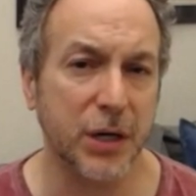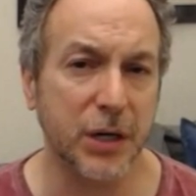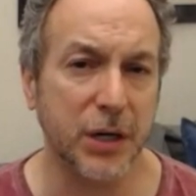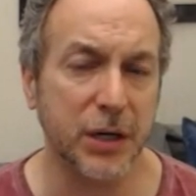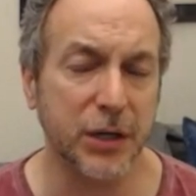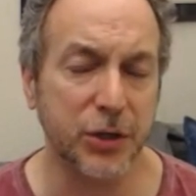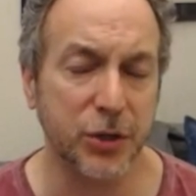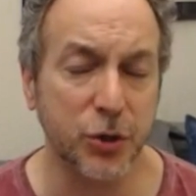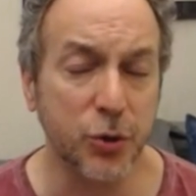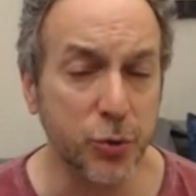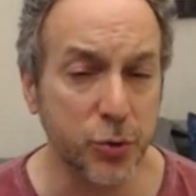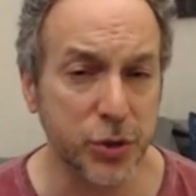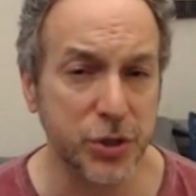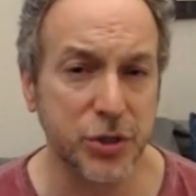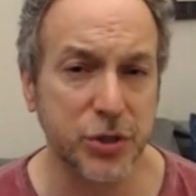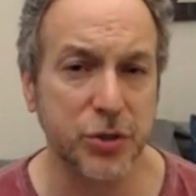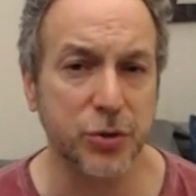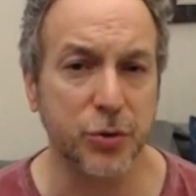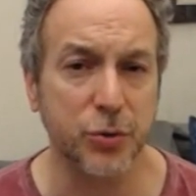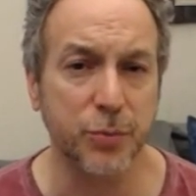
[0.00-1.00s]
uh, use
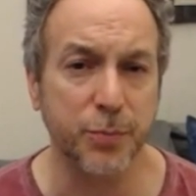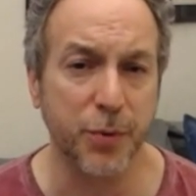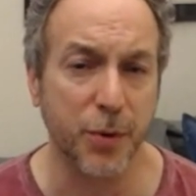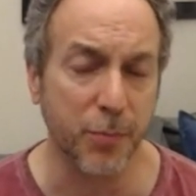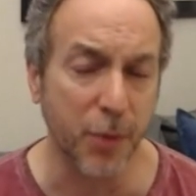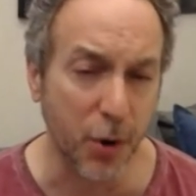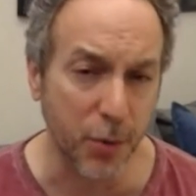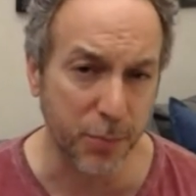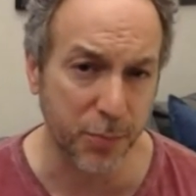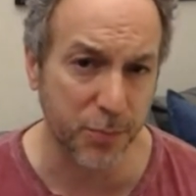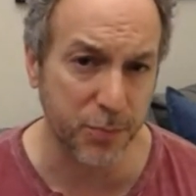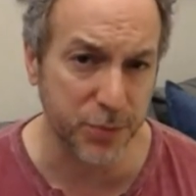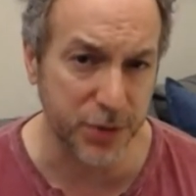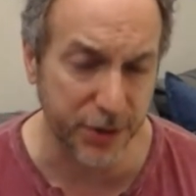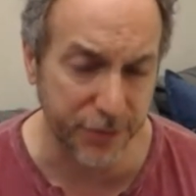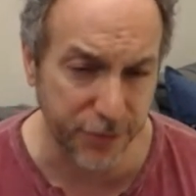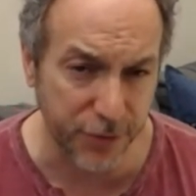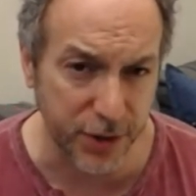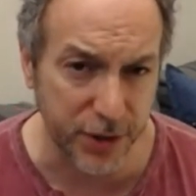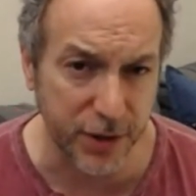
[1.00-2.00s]
to promote
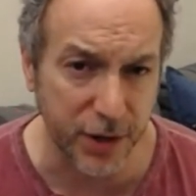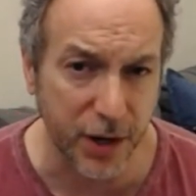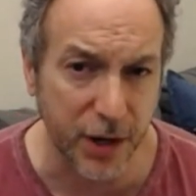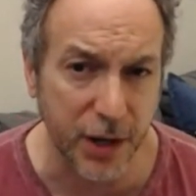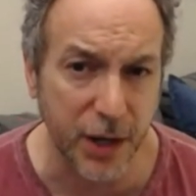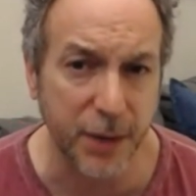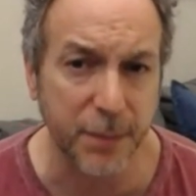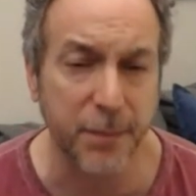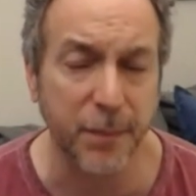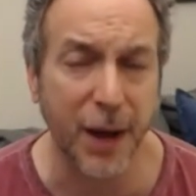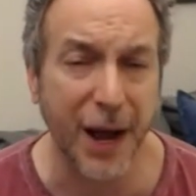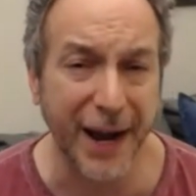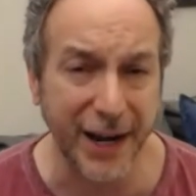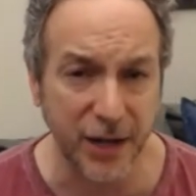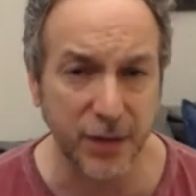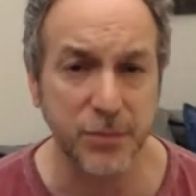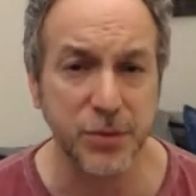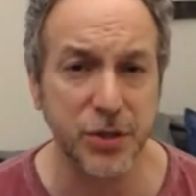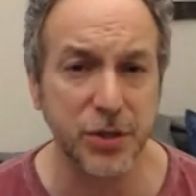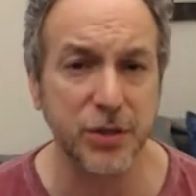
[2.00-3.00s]
different um,
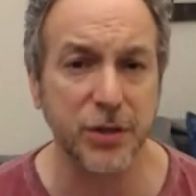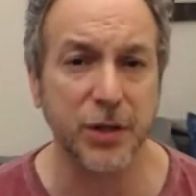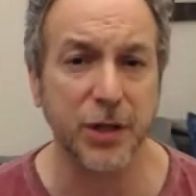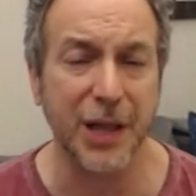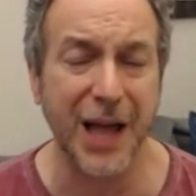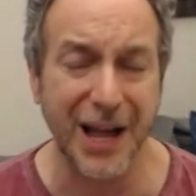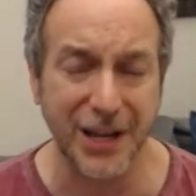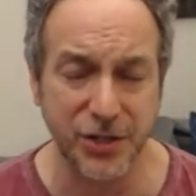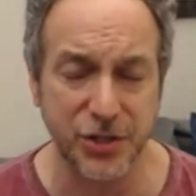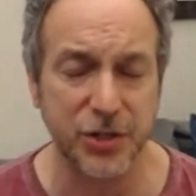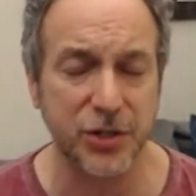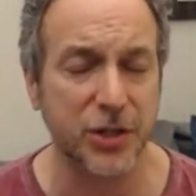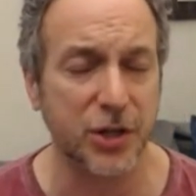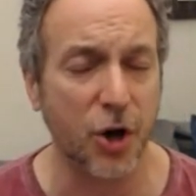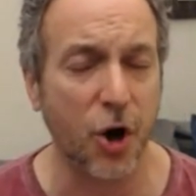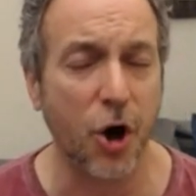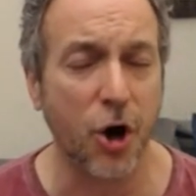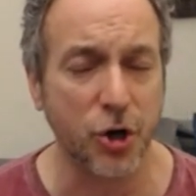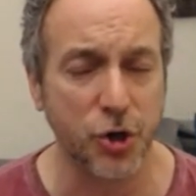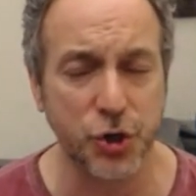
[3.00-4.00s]
items and lots in
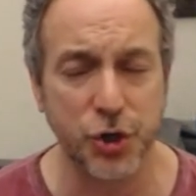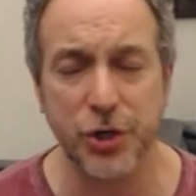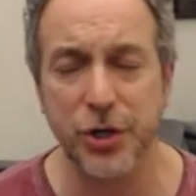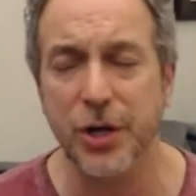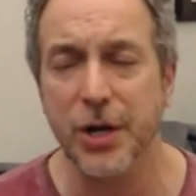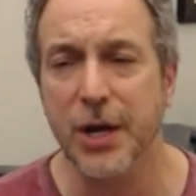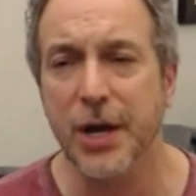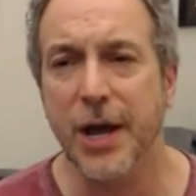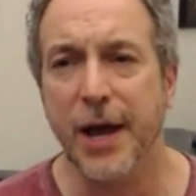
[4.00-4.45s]
the auction.